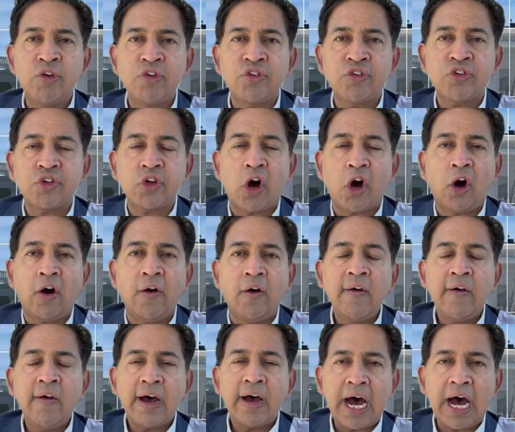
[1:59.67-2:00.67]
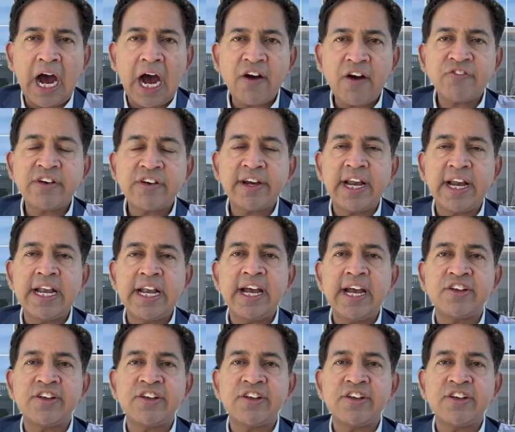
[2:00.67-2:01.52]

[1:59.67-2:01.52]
You saw after India's